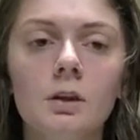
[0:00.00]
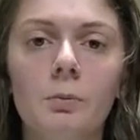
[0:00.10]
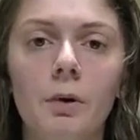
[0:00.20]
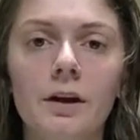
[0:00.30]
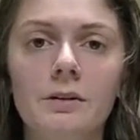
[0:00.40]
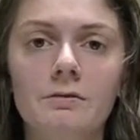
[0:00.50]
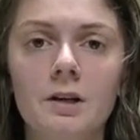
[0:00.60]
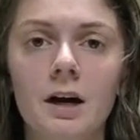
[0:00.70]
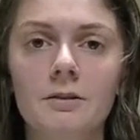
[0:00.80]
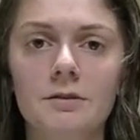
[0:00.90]
brand of
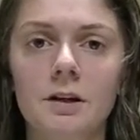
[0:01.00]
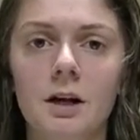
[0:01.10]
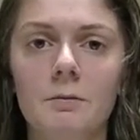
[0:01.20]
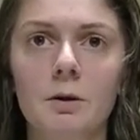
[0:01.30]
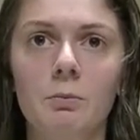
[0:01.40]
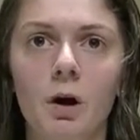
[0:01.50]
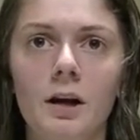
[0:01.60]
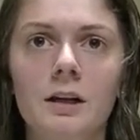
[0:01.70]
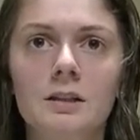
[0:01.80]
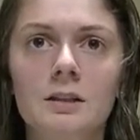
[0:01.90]
Dove and their
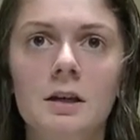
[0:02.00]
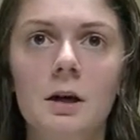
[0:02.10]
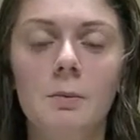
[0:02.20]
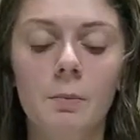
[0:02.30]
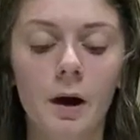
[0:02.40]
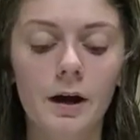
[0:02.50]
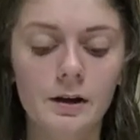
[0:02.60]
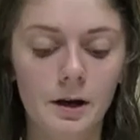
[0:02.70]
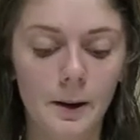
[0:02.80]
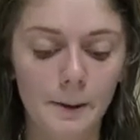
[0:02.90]
products,
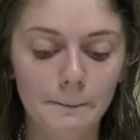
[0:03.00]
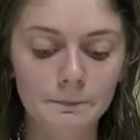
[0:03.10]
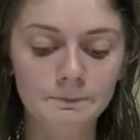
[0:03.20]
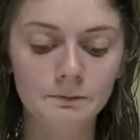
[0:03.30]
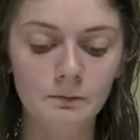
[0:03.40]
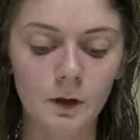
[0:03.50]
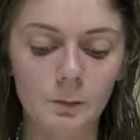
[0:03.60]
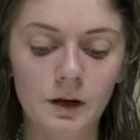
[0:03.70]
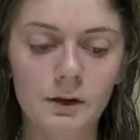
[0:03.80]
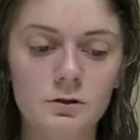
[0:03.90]
but
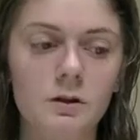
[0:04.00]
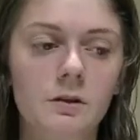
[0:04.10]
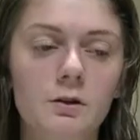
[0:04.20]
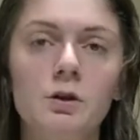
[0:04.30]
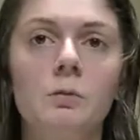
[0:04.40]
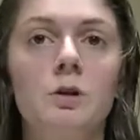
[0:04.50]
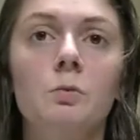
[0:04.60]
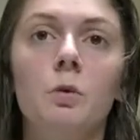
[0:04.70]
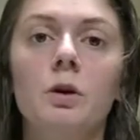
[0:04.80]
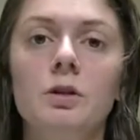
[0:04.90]
there's so much
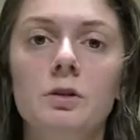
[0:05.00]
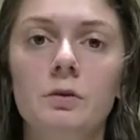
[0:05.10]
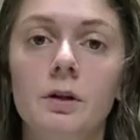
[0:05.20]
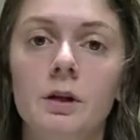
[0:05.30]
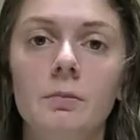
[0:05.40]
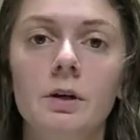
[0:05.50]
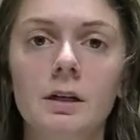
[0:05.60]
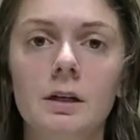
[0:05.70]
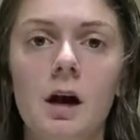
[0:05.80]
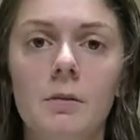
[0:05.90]
more to the
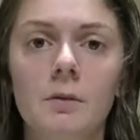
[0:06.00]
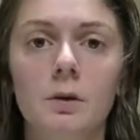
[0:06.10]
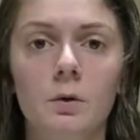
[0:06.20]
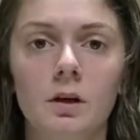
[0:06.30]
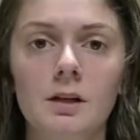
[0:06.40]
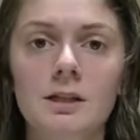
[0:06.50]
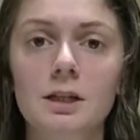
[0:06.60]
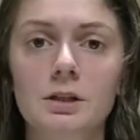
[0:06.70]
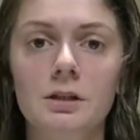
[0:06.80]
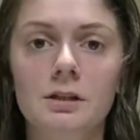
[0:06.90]
company and the
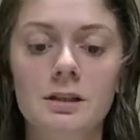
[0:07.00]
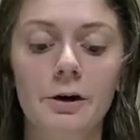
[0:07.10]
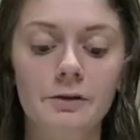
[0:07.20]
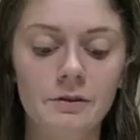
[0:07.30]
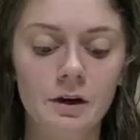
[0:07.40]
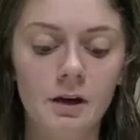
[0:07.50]
organization itself.